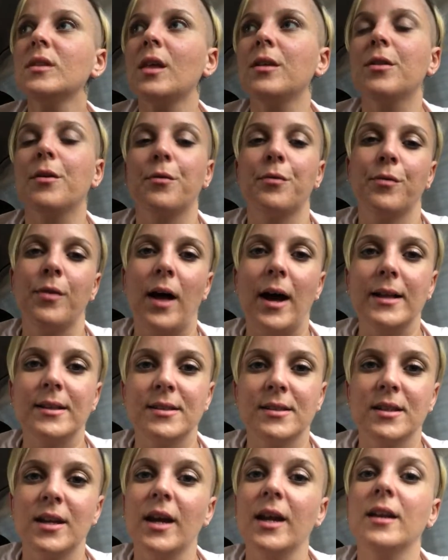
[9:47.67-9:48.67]
The flight
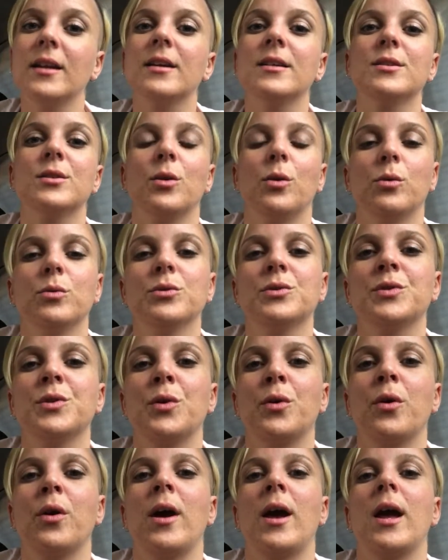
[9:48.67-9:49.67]
state is
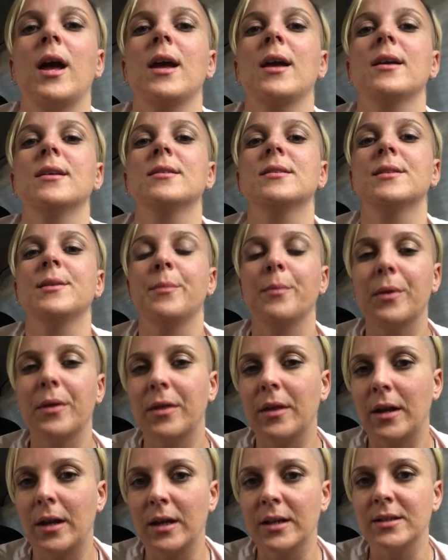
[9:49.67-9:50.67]
also a
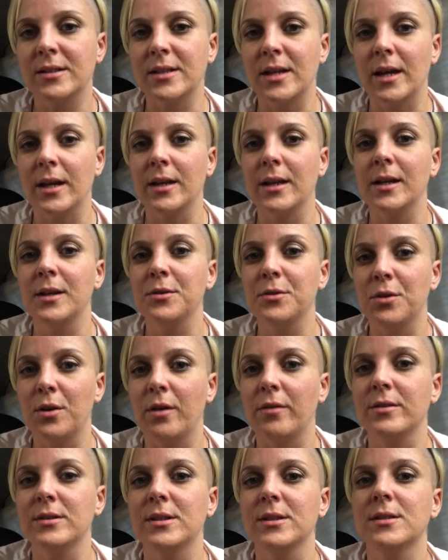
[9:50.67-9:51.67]
sympathetic state in your
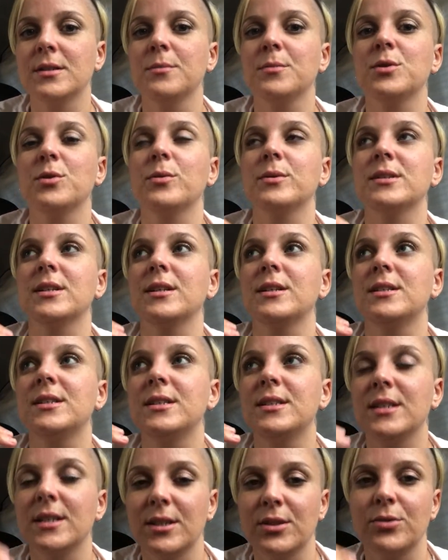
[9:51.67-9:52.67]
nervous system, so it's a
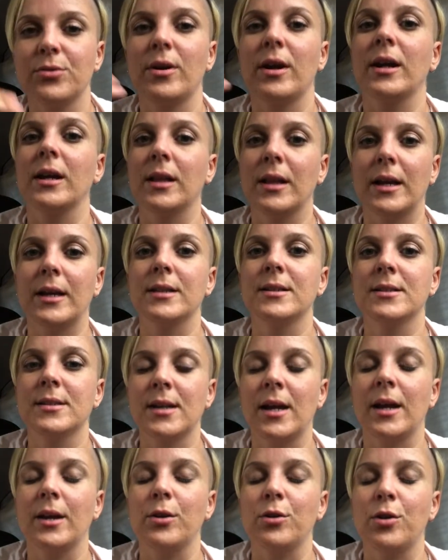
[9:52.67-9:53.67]
dysregulated
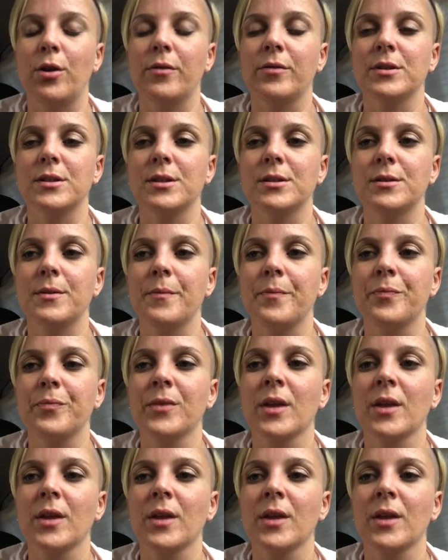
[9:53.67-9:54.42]
state in your nervous system.